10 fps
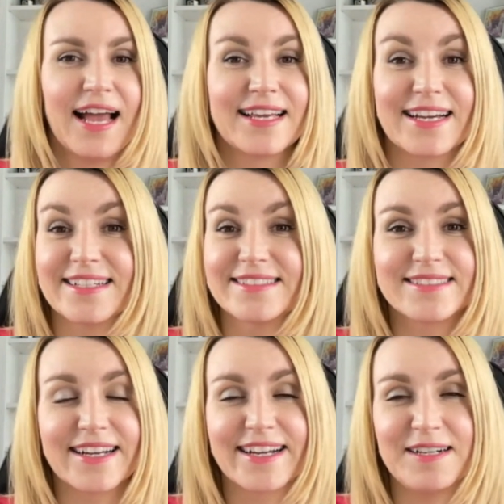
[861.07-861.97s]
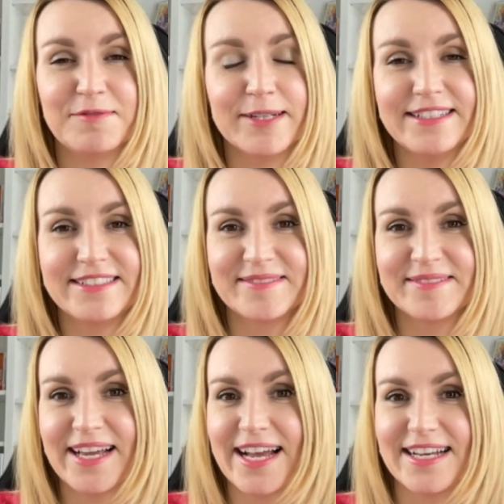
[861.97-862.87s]
Guys, I can't wait.
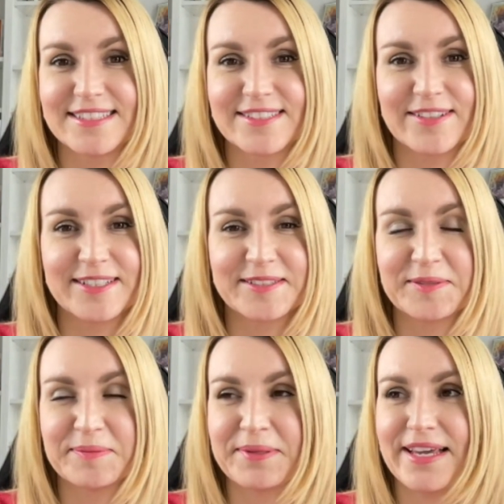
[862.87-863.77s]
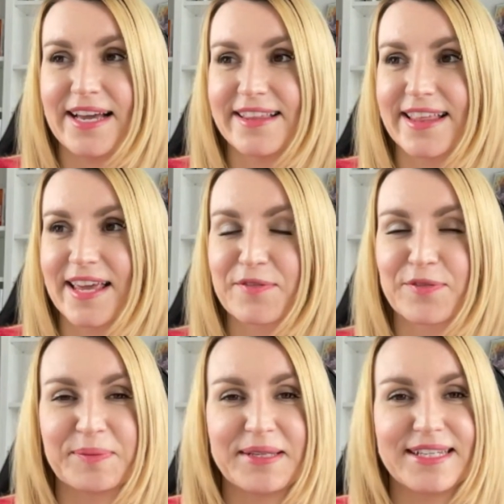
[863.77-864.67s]
It's going to be, I think, for
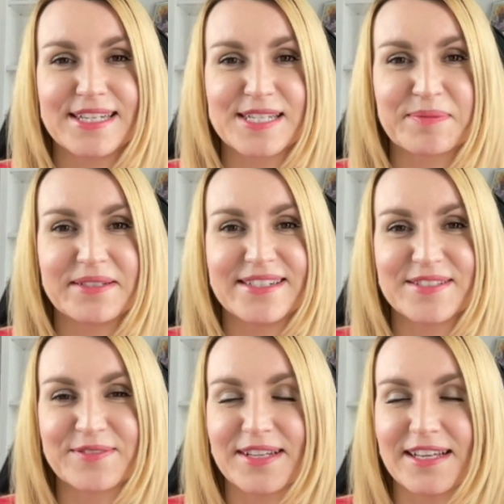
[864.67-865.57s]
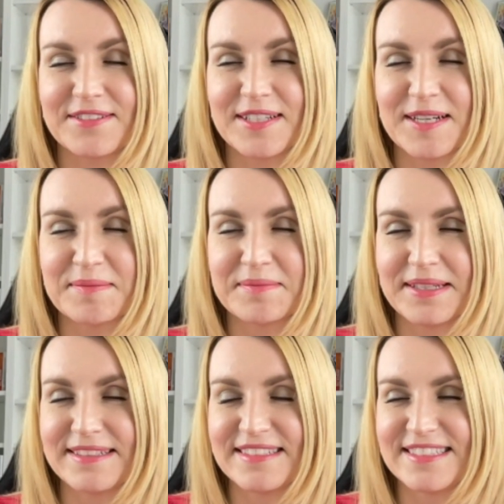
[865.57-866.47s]
me, an experience of a lifetime,
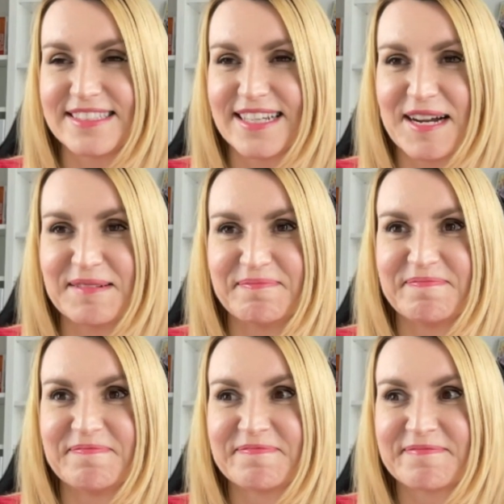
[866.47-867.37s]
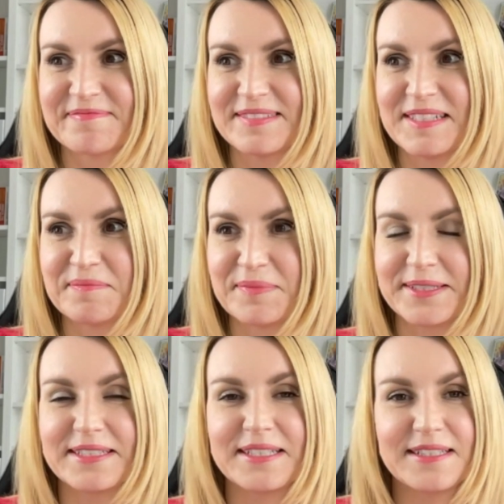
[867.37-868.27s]
and
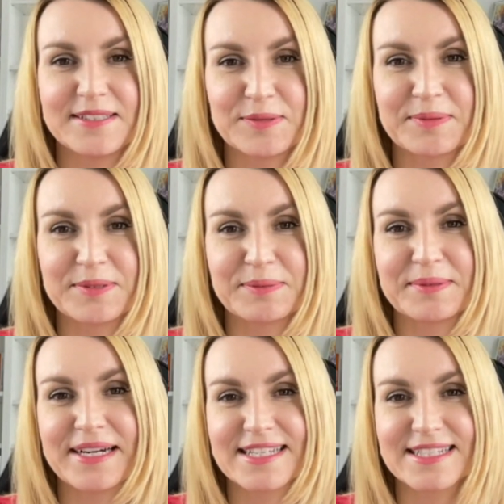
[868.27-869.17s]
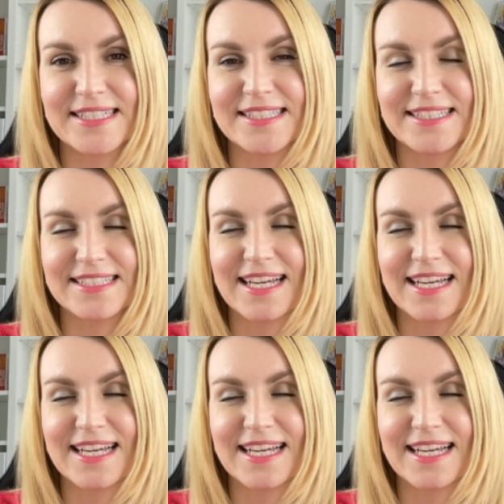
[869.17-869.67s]
pretty super duper excited.